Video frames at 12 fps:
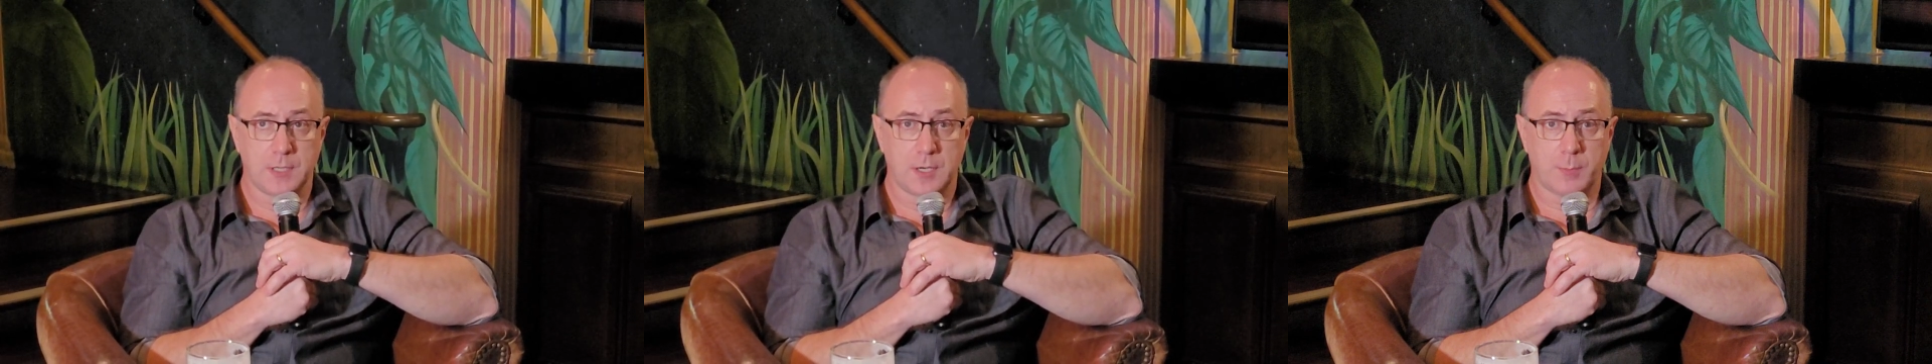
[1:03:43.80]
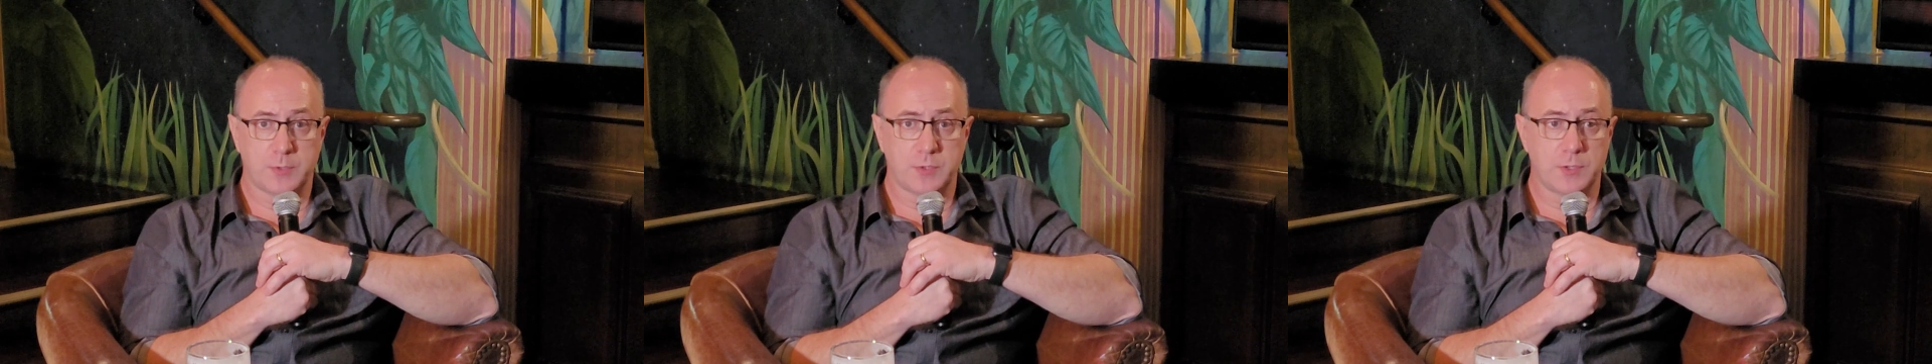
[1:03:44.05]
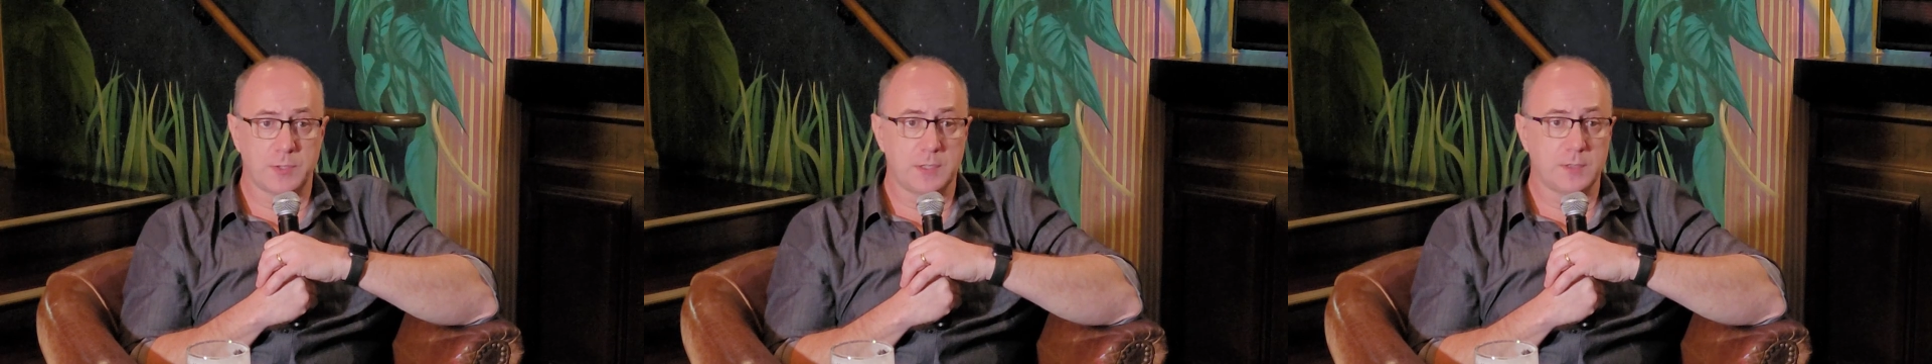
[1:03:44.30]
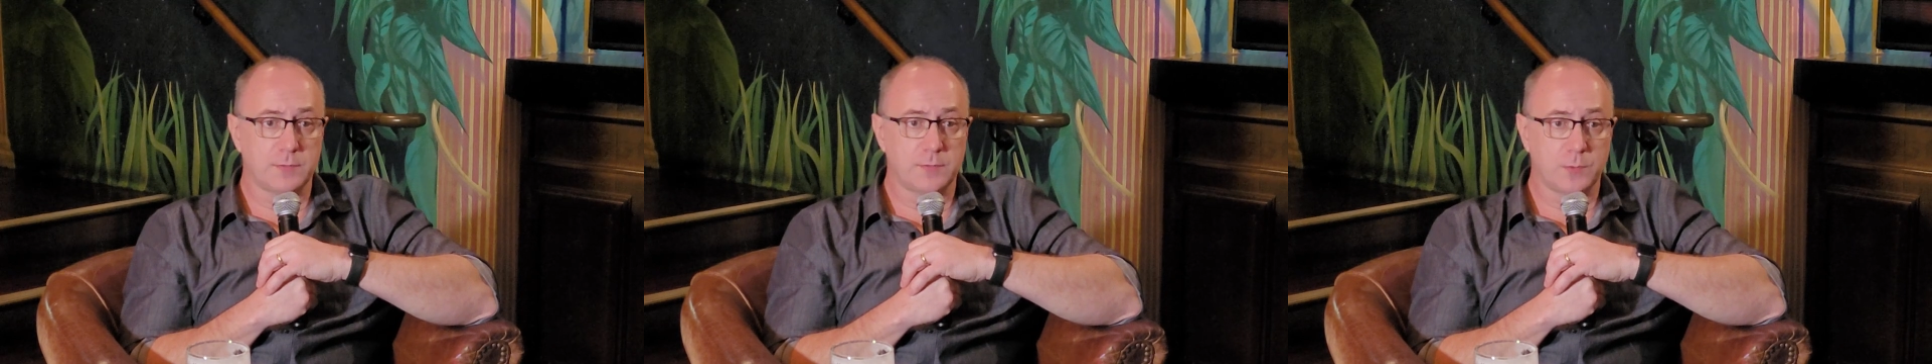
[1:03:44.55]
opportunity
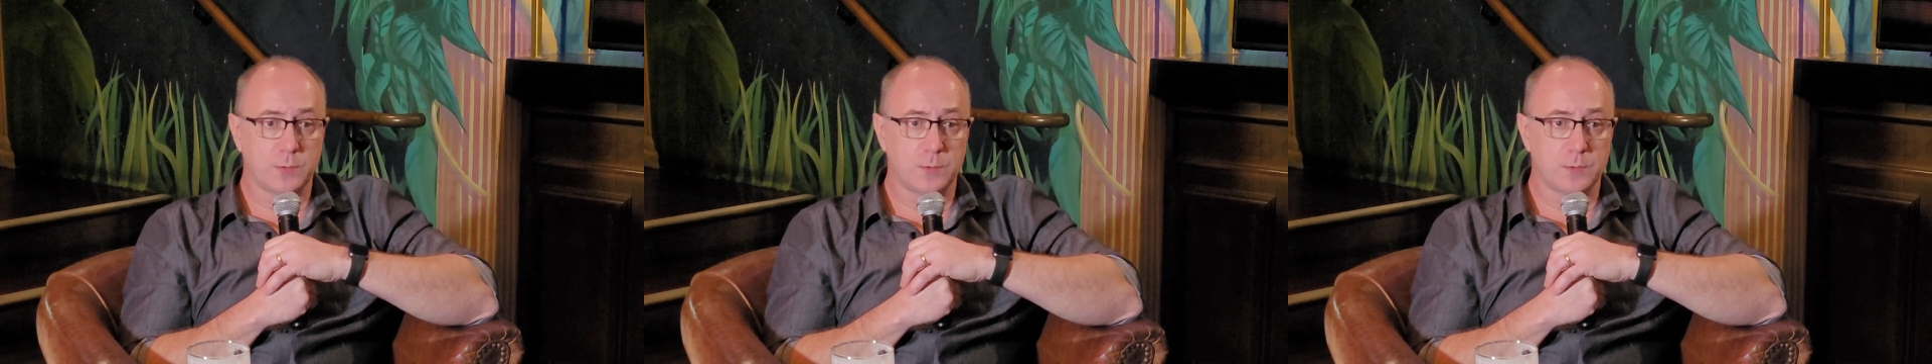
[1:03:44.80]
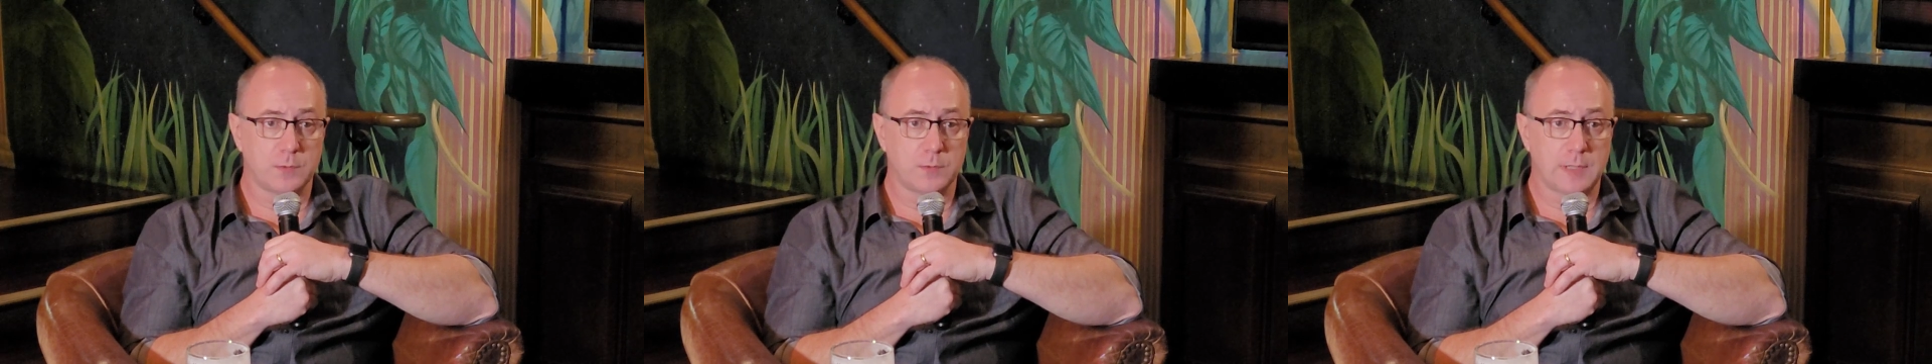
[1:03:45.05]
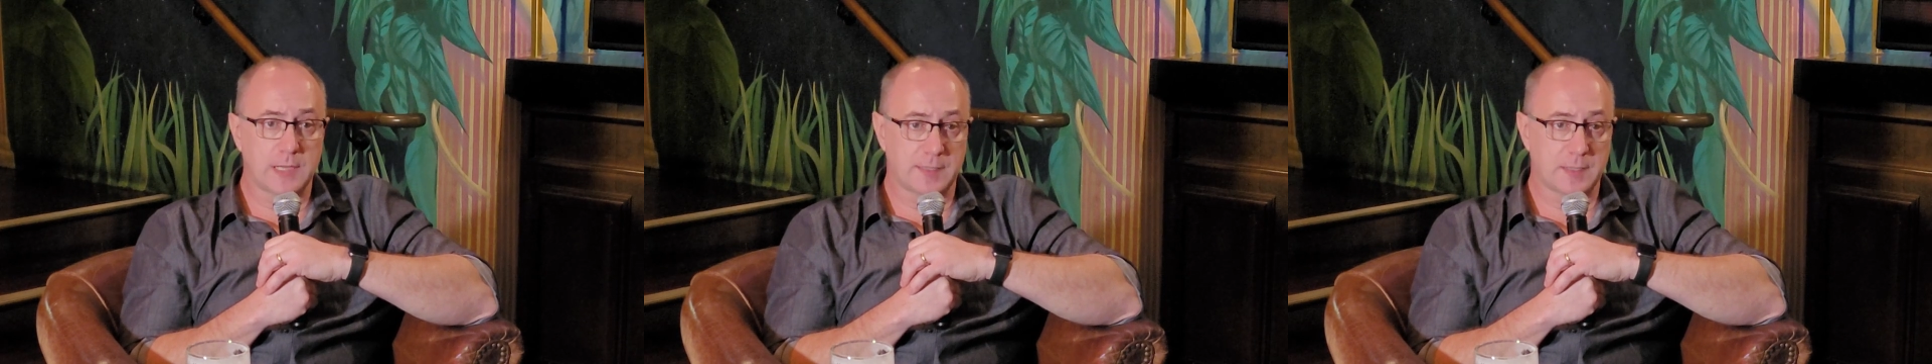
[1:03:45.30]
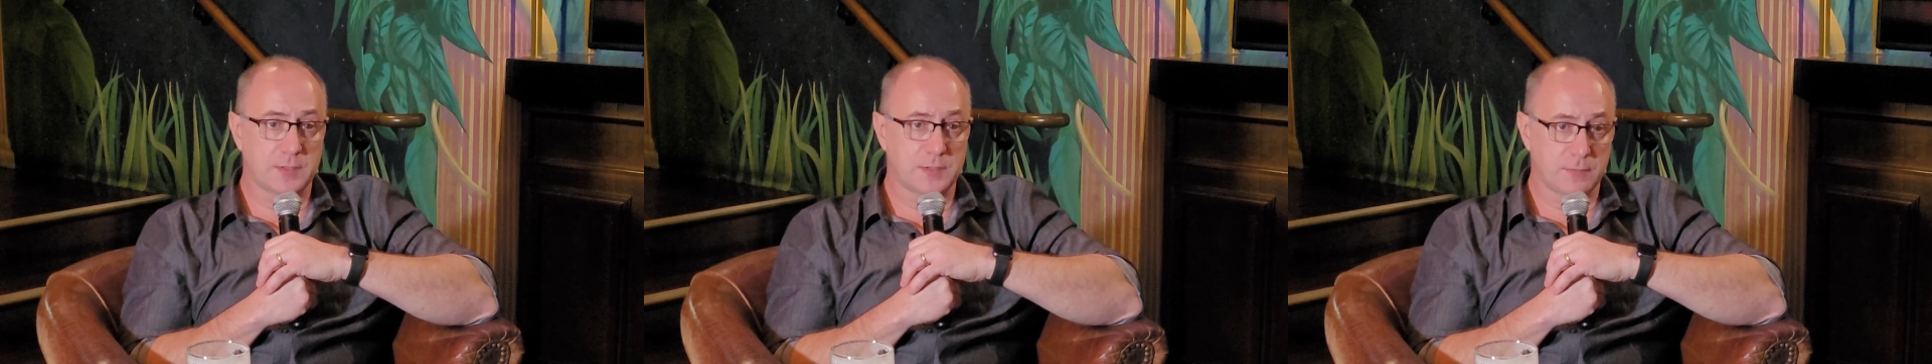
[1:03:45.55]
for class
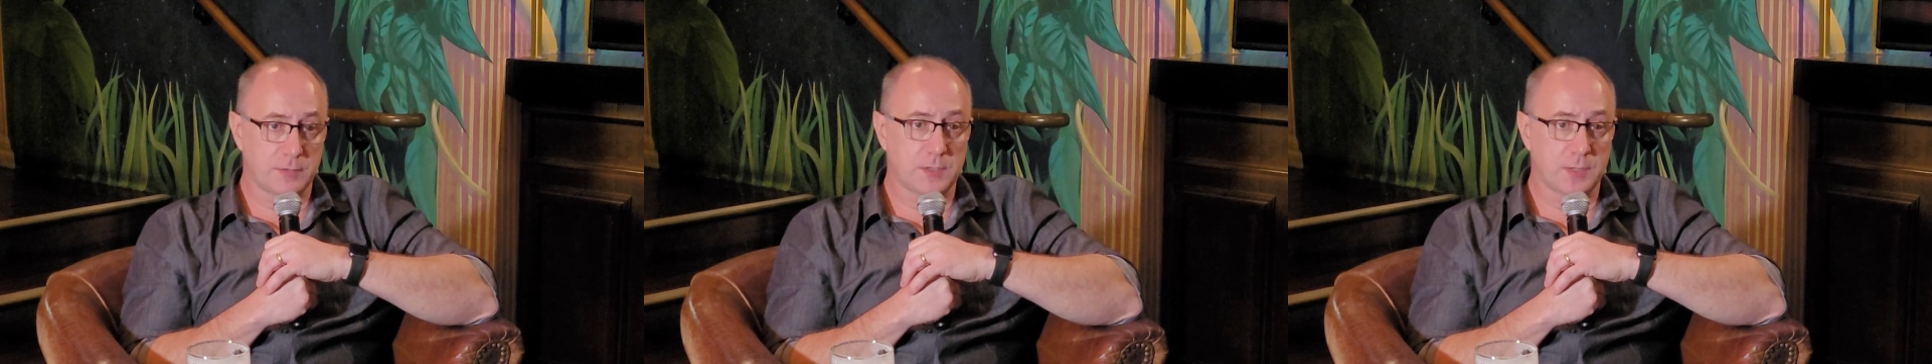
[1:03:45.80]
actions of the type